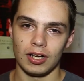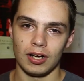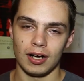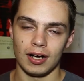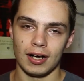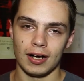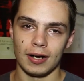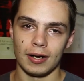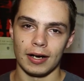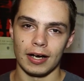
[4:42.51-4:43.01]

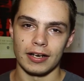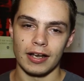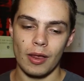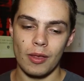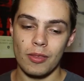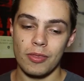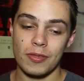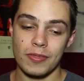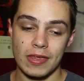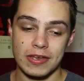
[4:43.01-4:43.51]

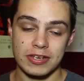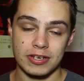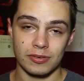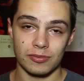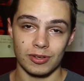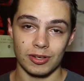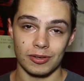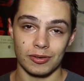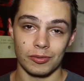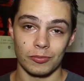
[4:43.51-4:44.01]
Another thing that didn't
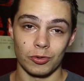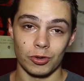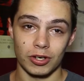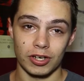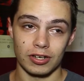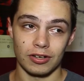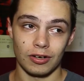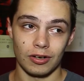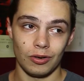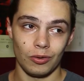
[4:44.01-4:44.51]
really work
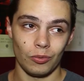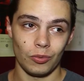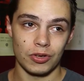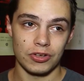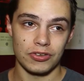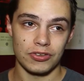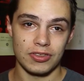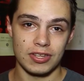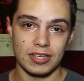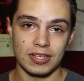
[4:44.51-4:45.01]
at all
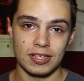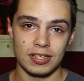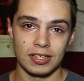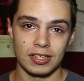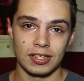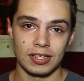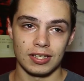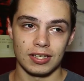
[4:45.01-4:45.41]
was the